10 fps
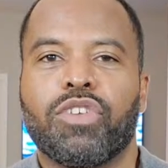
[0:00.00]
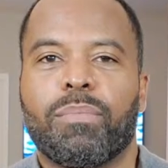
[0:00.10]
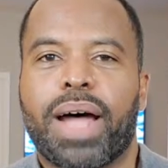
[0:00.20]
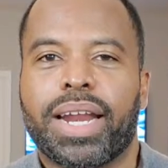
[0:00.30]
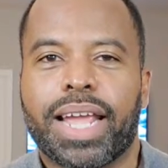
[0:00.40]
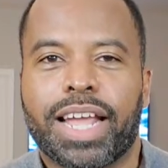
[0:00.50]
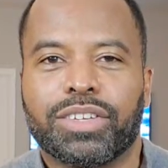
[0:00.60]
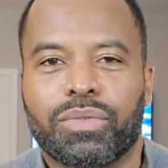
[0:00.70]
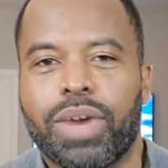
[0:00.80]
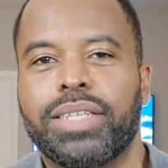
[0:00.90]
your body
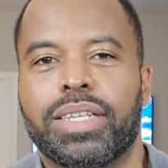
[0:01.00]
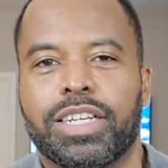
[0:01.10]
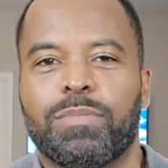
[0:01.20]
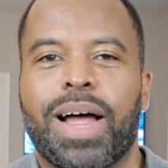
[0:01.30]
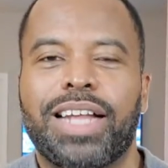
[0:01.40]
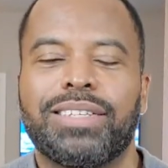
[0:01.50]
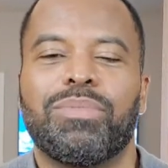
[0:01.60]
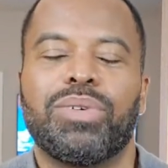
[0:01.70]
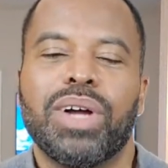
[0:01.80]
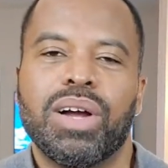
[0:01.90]
as rested as
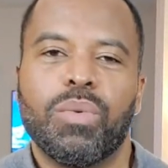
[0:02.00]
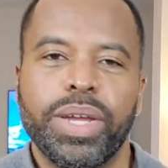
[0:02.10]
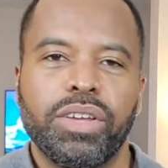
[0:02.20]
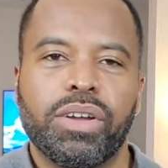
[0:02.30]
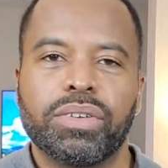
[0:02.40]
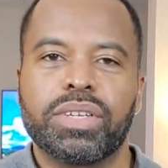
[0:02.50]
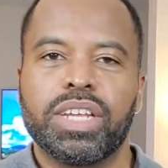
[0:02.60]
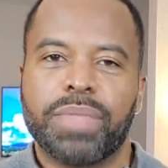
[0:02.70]
possible when you go to sleep.